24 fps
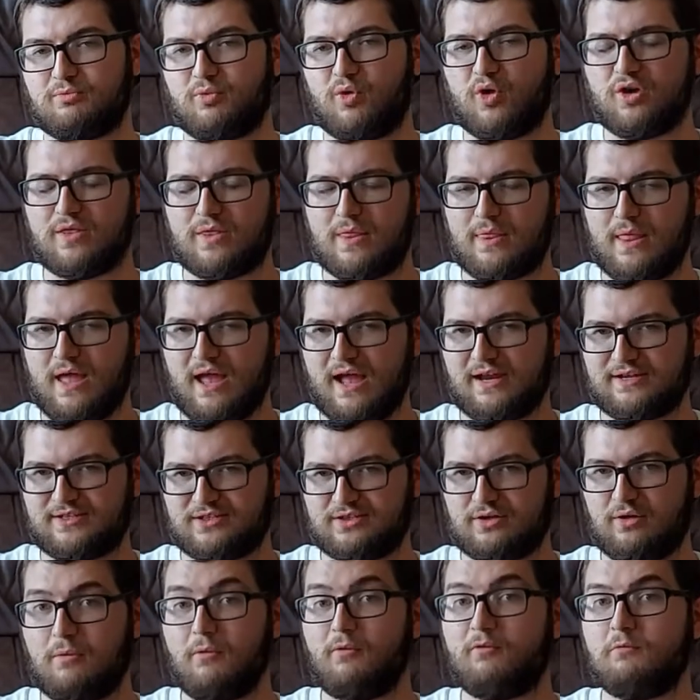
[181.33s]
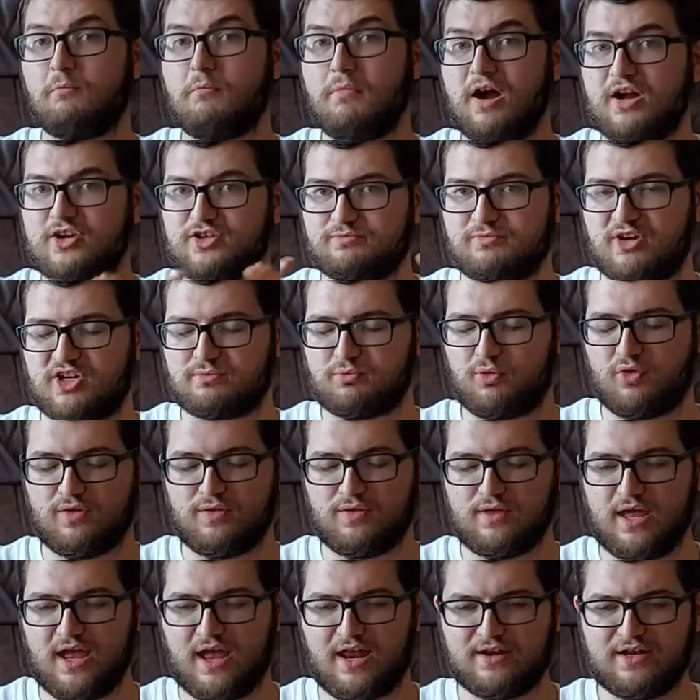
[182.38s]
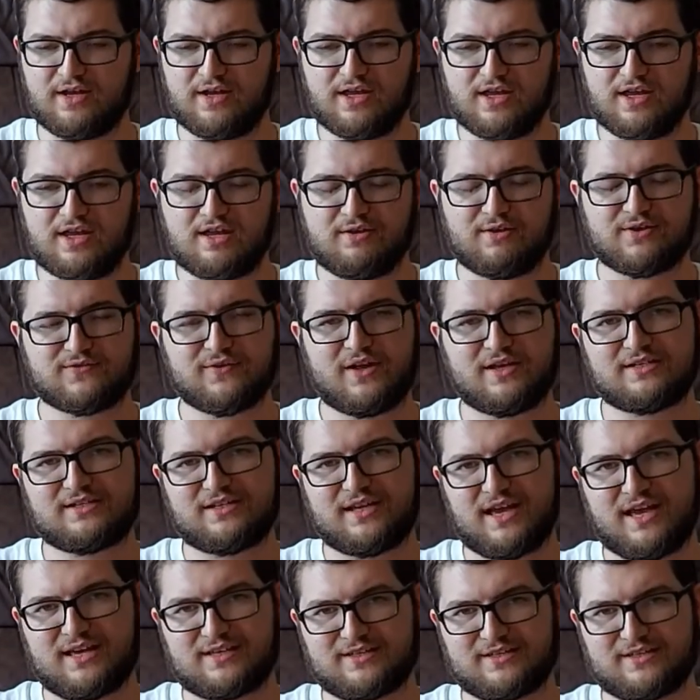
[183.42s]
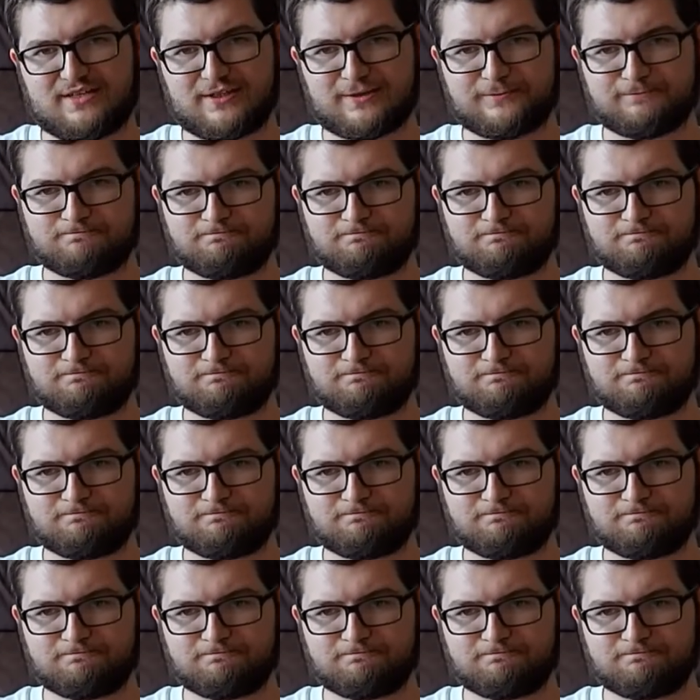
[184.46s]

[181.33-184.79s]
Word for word: more than that. Much, much more than that. It was fantastic.